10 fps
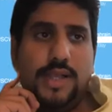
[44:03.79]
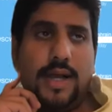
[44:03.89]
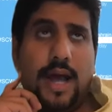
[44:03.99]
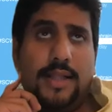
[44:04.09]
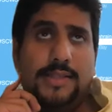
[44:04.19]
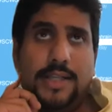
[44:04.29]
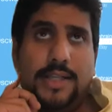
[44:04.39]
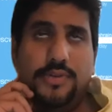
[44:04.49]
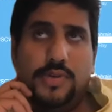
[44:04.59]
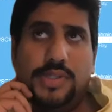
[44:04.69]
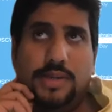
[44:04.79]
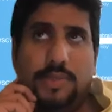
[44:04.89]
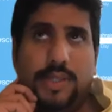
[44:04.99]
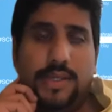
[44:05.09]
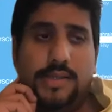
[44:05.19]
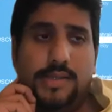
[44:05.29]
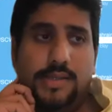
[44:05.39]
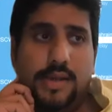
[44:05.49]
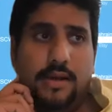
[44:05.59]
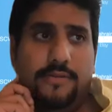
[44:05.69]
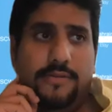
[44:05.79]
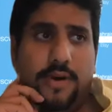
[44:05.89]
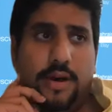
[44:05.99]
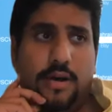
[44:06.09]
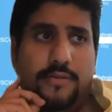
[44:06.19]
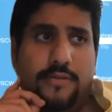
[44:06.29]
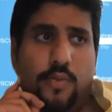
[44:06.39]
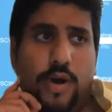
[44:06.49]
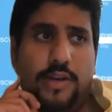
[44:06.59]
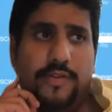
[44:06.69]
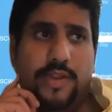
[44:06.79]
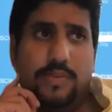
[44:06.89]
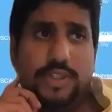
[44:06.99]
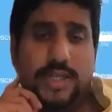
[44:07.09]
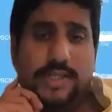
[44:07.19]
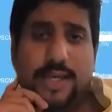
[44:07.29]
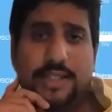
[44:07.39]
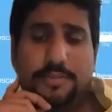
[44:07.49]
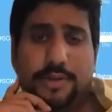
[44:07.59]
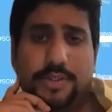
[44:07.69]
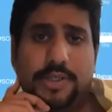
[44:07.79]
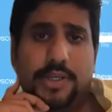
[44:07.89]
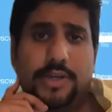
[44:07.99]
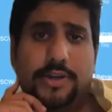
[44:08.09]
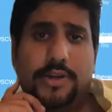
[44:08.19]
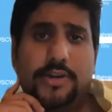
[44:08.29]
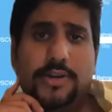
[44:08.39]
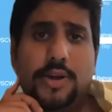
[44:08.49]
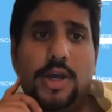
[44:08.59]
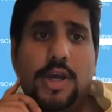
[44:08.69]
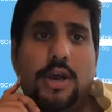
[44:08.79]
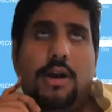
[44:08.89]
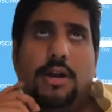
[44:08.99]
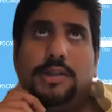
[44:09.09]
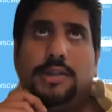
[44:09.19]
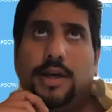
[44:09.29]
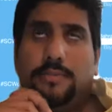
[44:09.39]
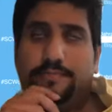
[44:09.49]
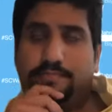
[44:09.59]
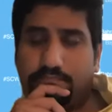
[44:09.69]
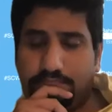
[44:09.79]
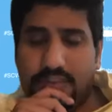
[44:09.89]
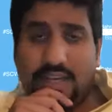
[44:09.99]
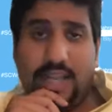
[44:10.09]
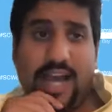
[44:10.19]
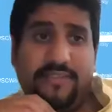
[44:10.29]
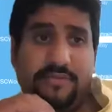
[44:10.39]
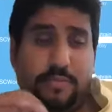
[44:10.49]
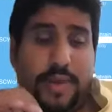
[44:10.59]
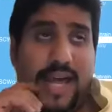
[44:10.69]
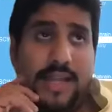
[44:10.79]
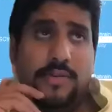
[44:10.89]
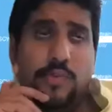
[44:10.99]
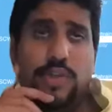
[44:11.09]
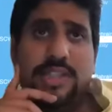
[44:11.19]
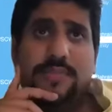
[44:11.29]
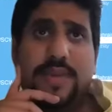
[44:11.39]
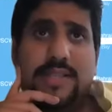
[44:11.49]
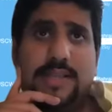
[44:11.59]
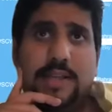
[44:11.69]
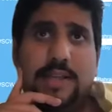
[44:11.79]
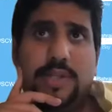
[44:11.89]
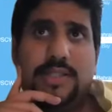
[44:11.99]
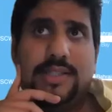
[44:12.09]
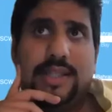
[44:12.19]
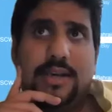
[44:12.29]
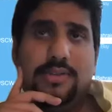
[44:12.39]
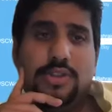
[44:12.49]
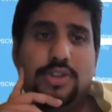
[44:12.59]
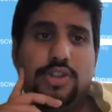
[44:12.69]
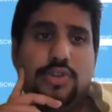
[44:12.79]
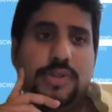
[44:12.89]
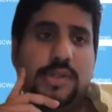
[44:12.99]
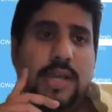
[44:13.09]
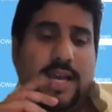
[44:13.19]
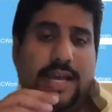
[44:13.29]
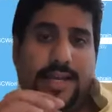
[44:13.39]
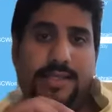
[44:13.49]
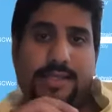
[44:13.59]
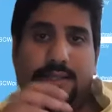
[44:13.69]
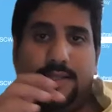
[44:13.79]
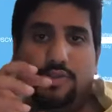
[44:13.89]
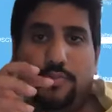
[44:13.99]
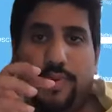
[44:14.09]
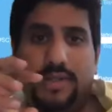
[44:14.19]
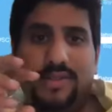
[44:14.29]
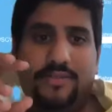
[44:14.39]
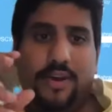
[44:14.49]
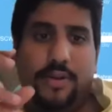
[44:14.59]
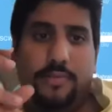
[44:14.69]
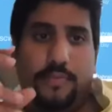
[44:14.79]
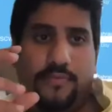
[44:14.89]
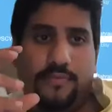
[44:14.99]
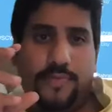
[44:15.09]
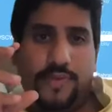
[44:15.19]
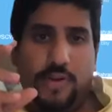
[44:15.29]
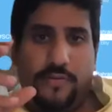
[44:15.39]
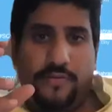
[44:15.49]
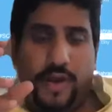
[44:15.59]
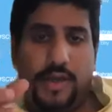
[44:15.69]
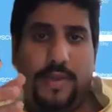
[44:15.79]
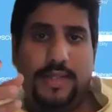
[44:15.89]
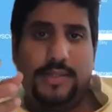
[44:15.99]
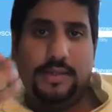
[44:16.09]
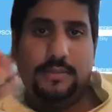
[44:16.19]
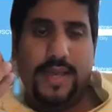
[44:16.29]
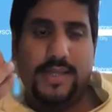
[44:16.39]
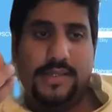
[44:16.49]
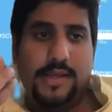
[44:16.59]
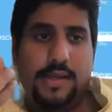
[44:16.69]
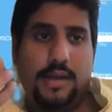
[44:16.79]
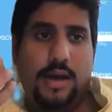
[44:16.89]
I'll send you some links of one of them, which is actually particularly good, called Live Plan, which is basically what it allows you to do is to build a very, fundamental, basic